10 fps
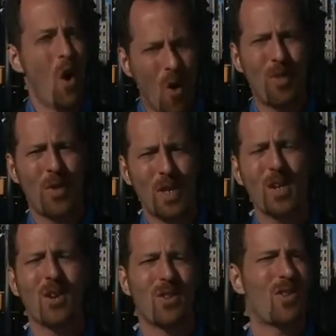Over the
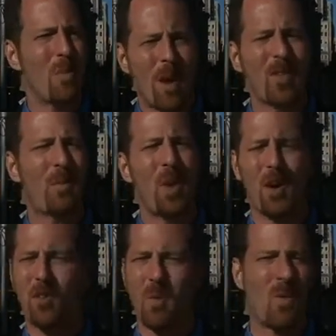years, the best
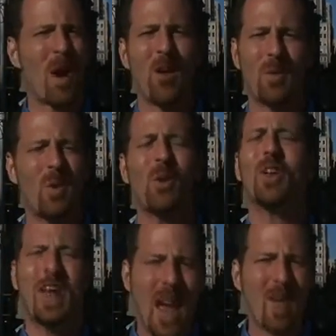players from around the world
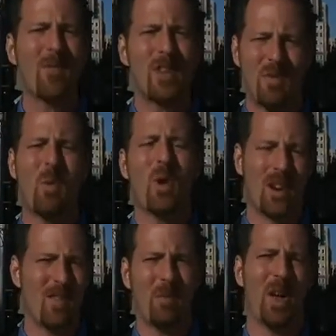in every
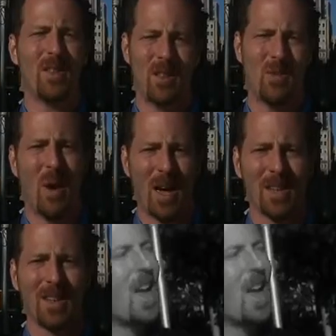sport have played this way.